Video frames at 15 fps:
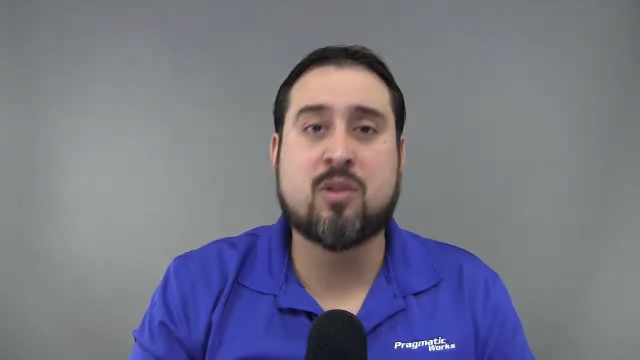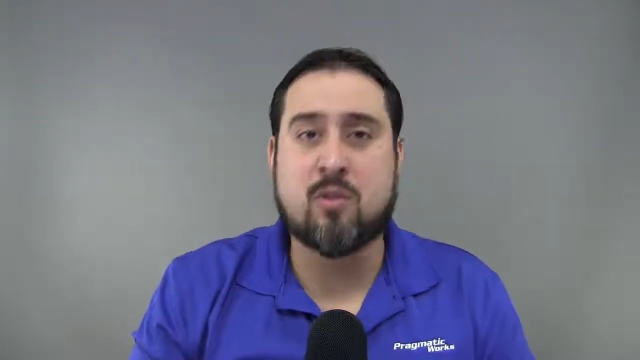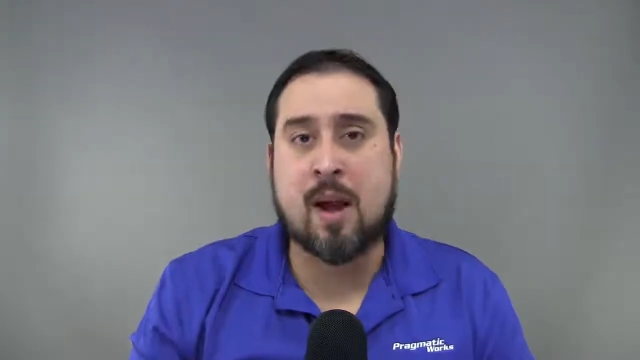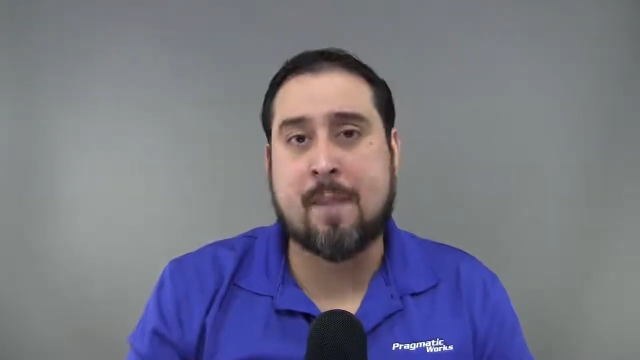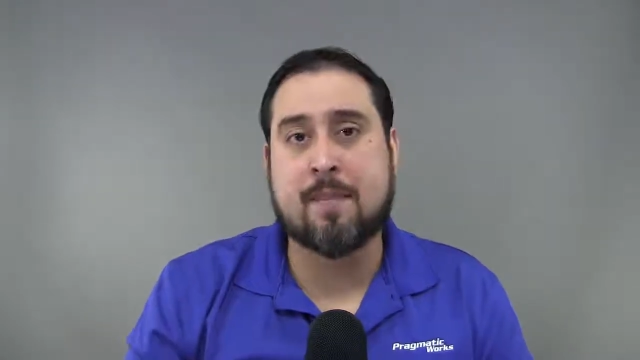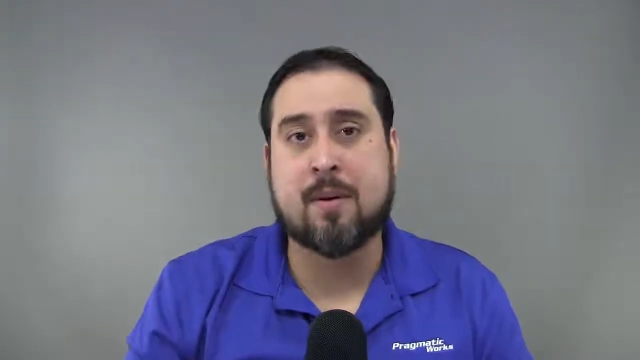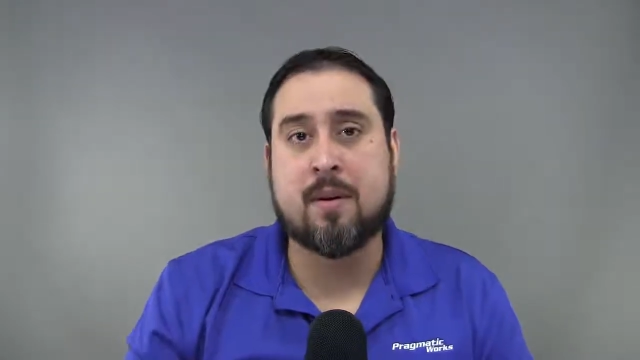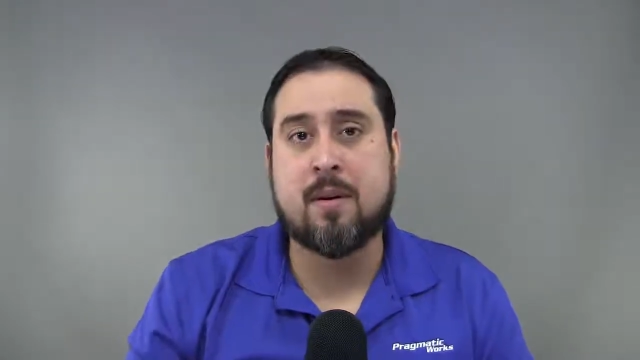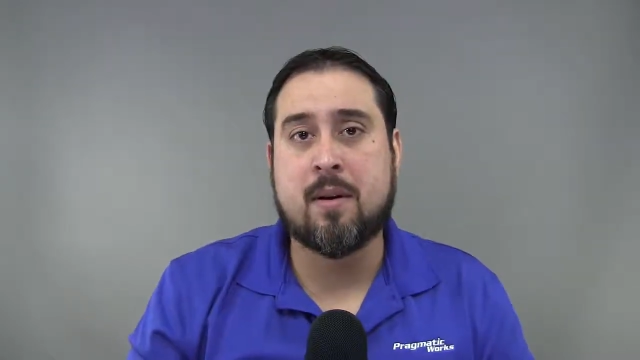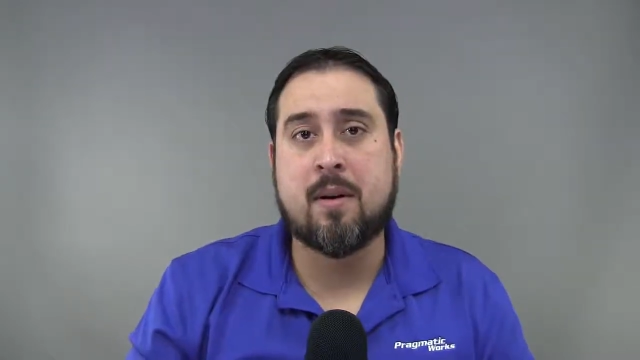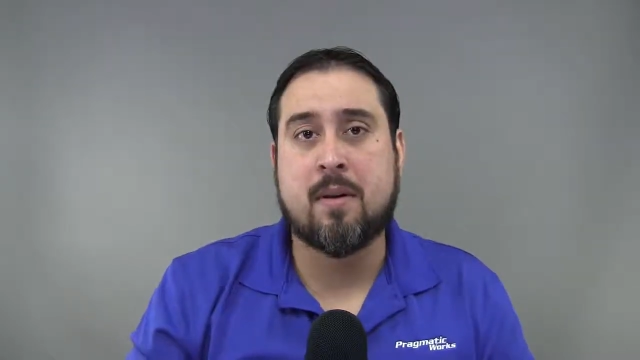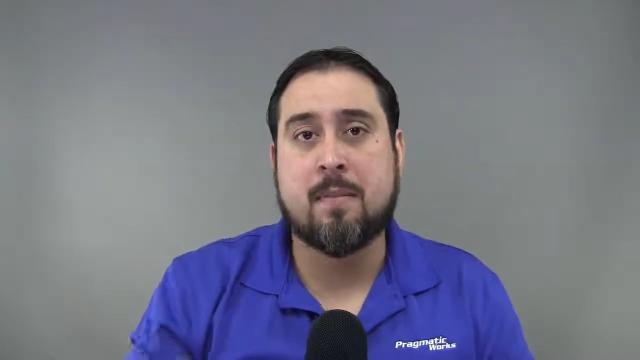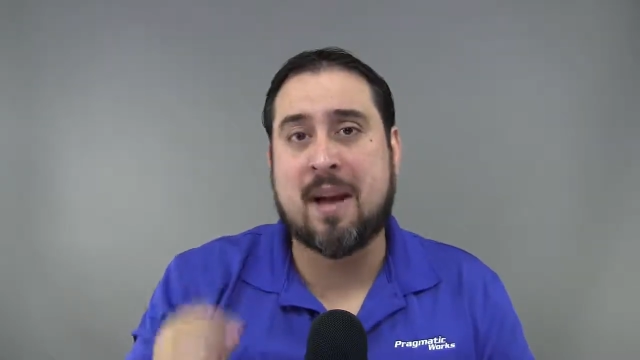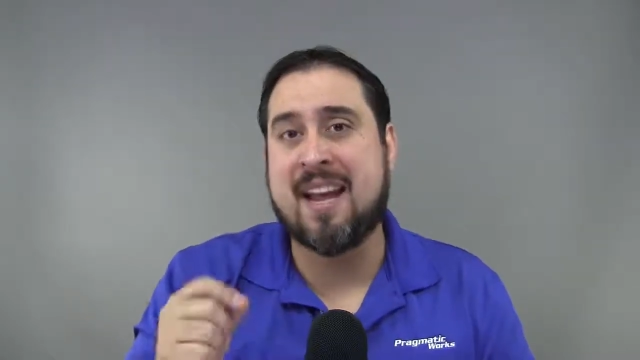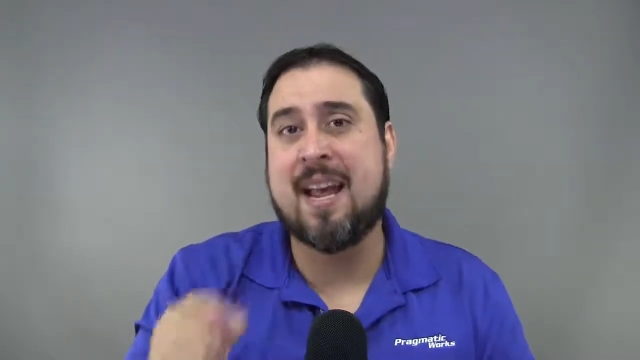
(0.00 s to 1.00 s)
wrapper
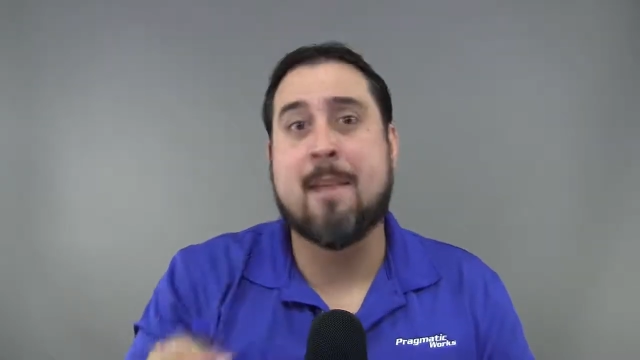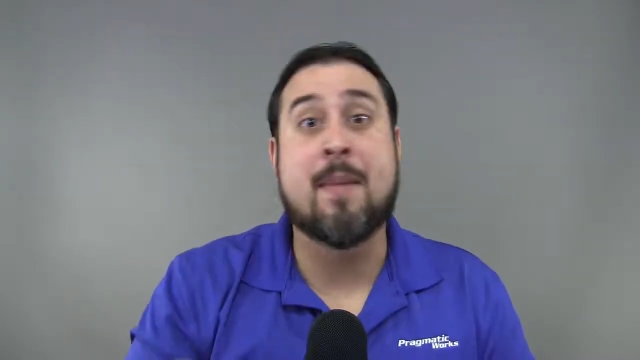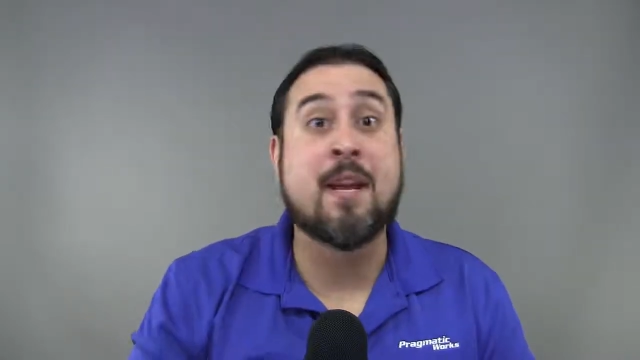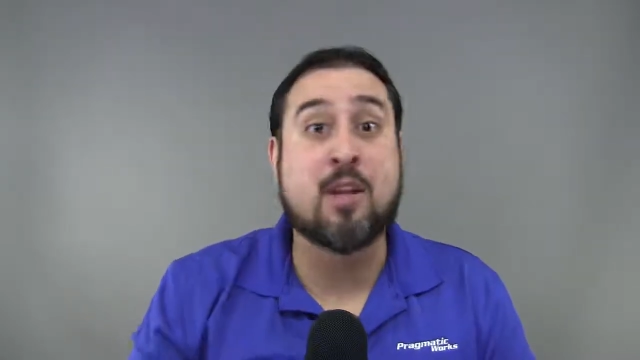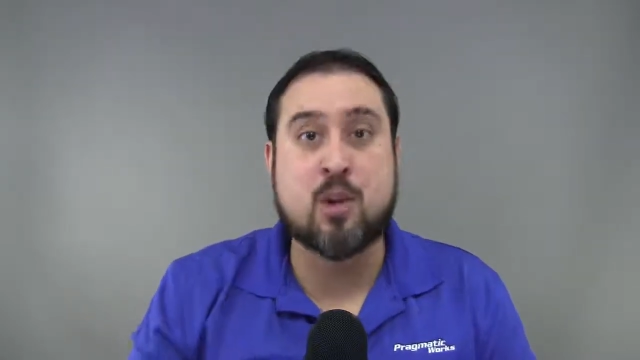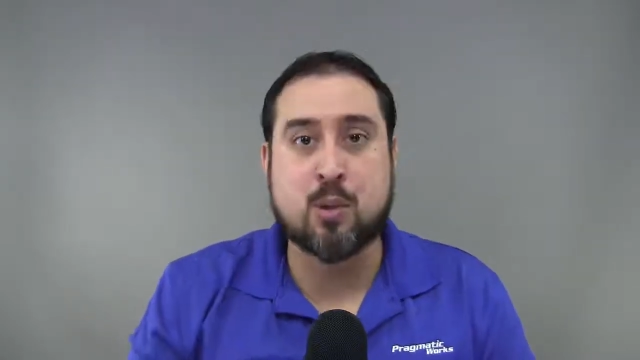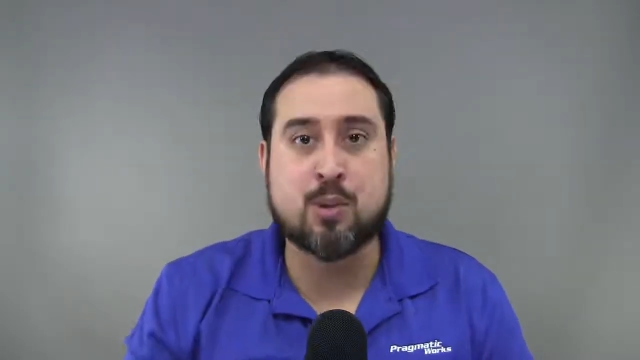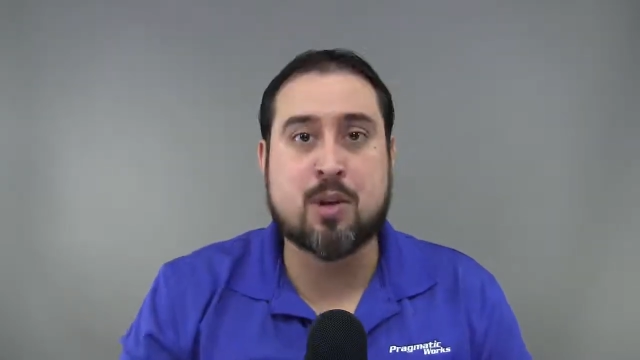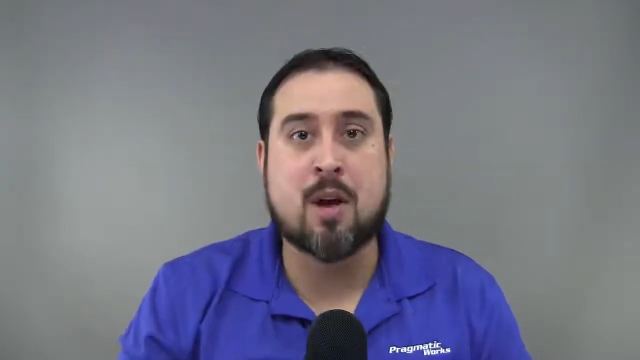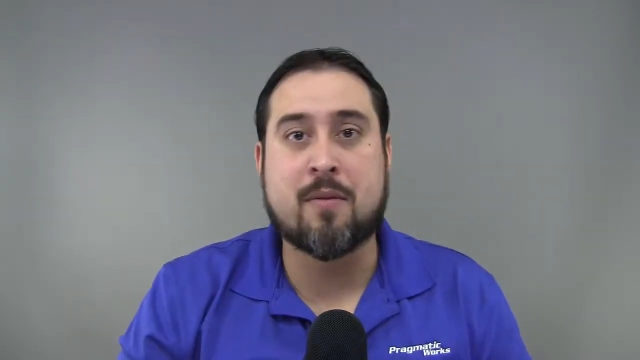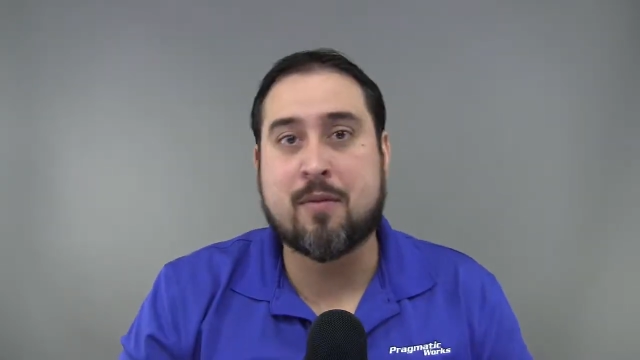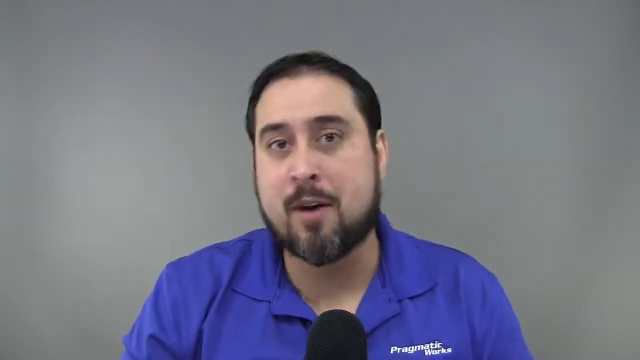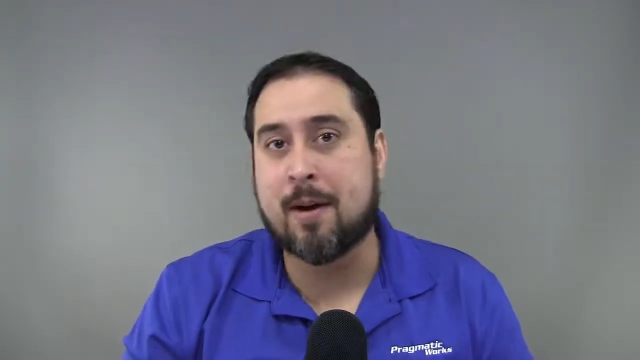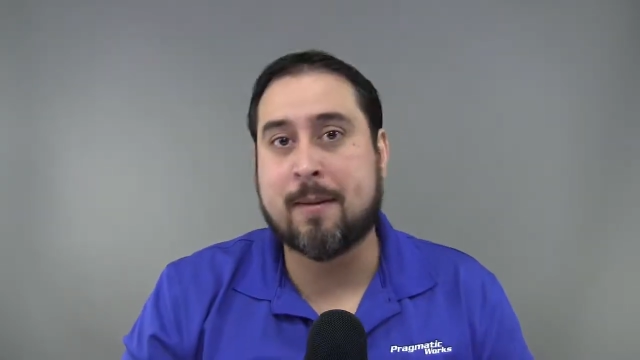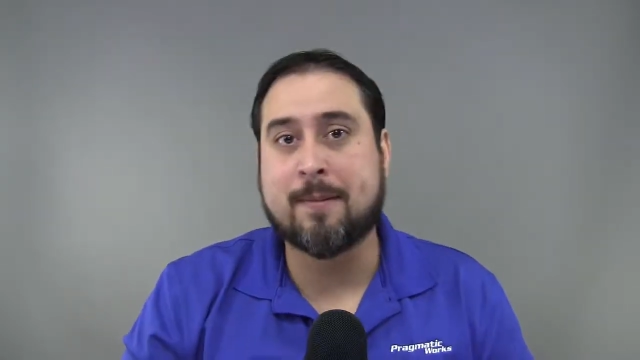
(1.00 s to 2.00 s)
by MAQ
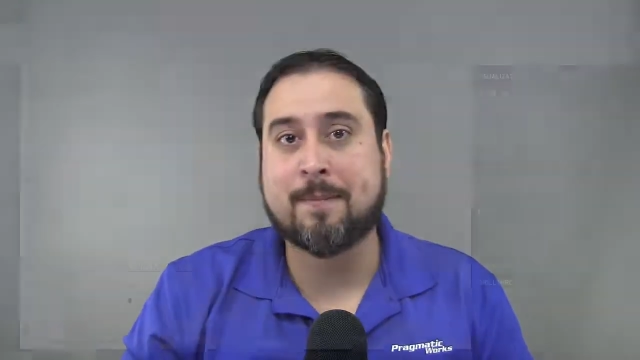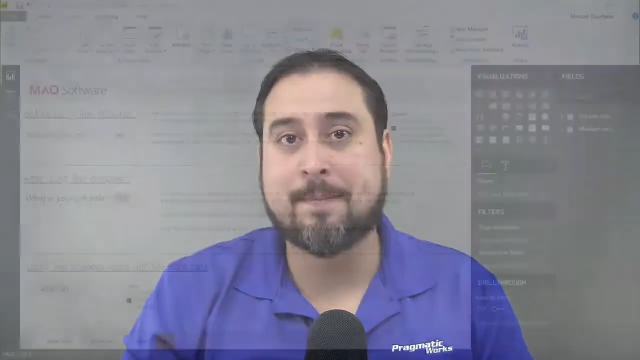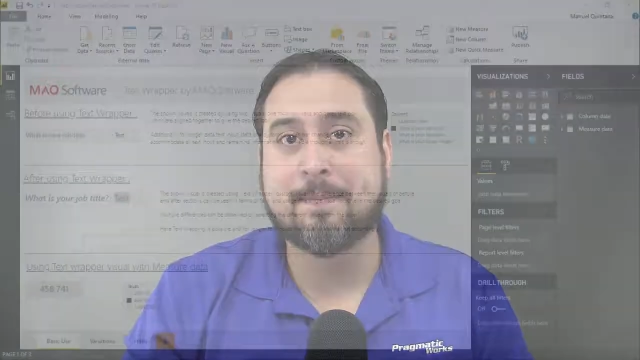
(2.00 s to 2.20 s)
software.